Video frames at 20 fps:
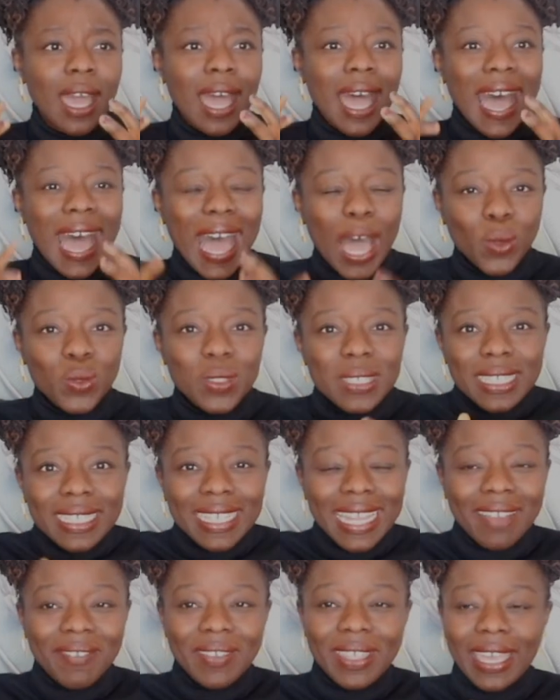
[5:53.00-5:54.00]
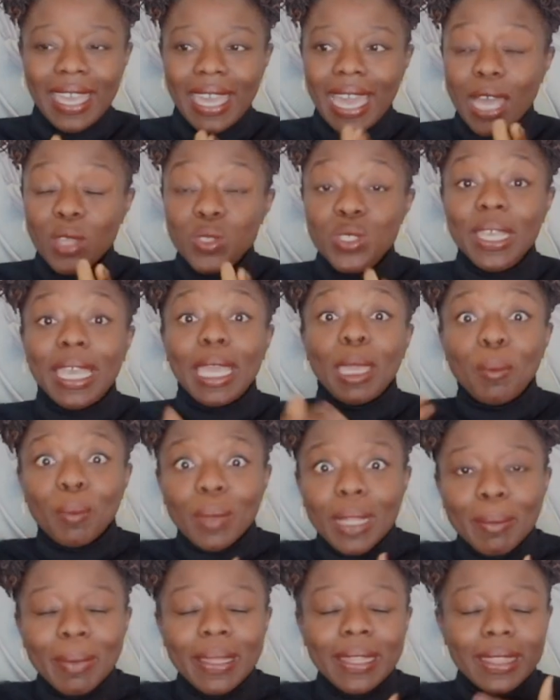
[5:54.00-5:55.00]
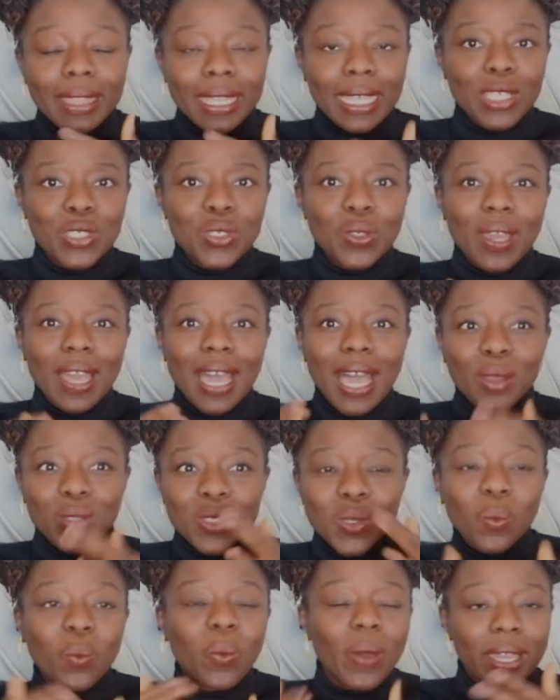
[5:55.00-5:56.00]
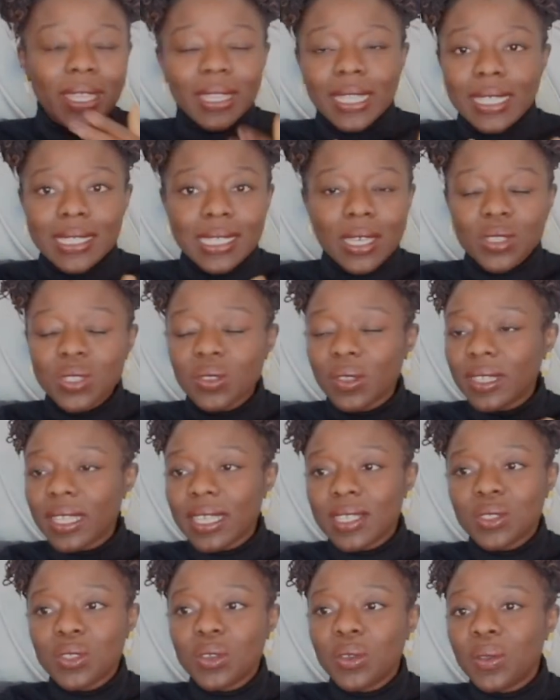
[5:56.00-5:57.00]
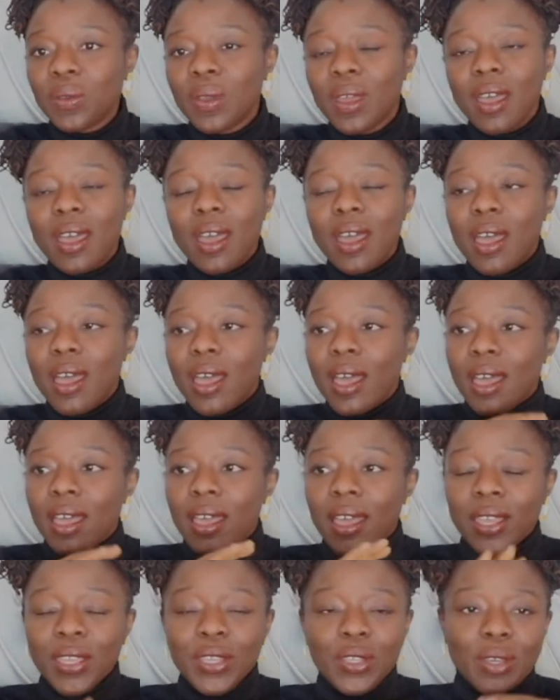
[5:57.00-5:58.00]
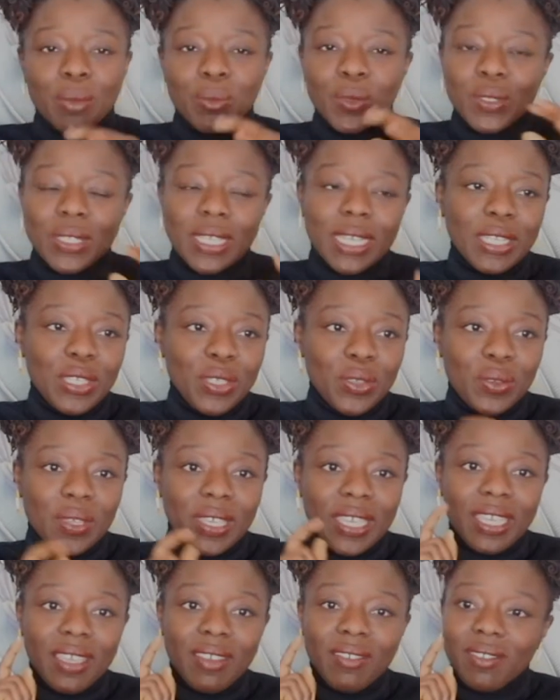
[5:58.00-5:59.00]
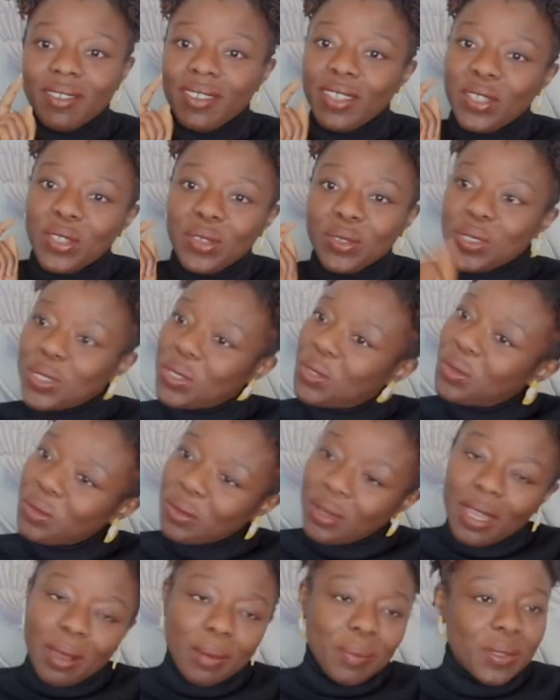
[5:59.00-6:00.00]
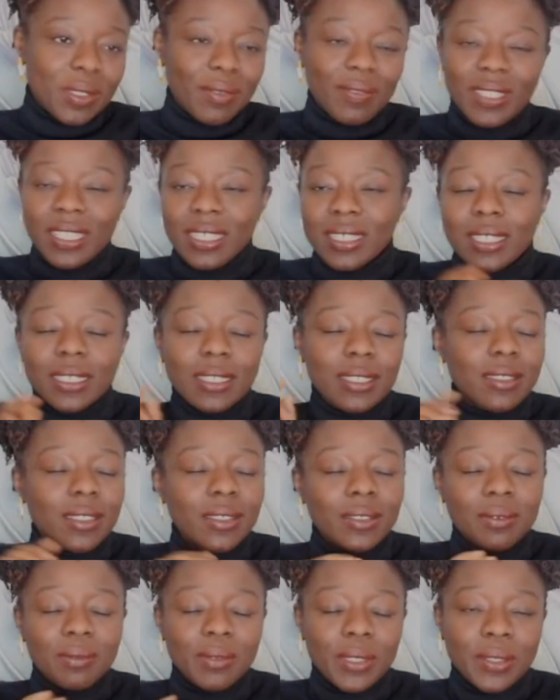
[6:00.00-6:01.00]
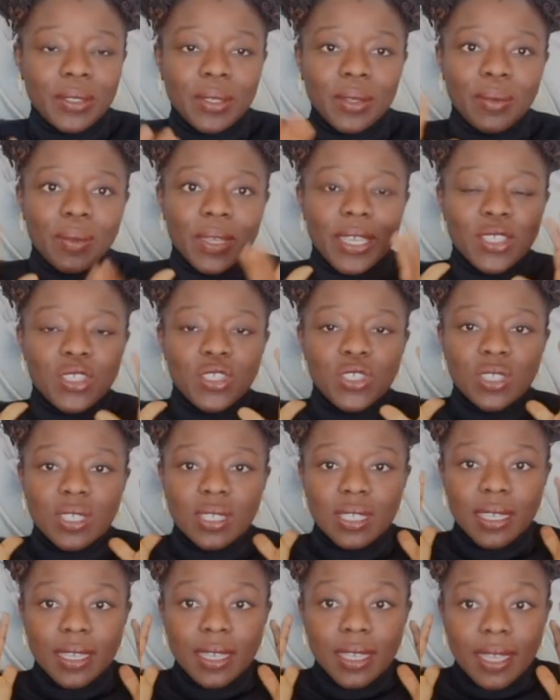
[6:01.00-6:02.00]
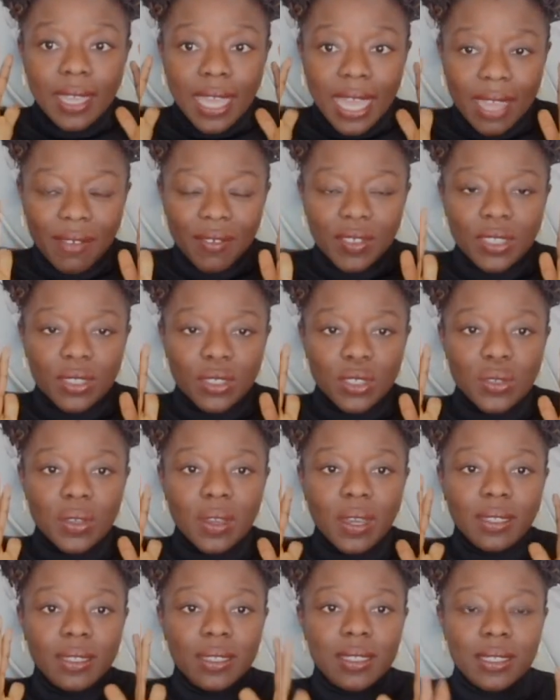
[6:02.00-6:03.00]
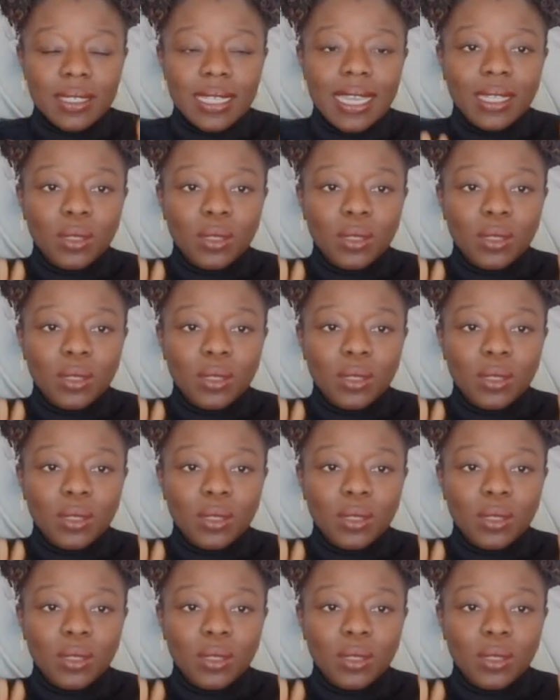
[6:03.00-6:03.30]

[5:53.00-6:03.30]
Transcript: how to navigate, how to implement things, how to work things out. So there's no, I'm not telling you eat, 2 cups of this. No. It's just having you understand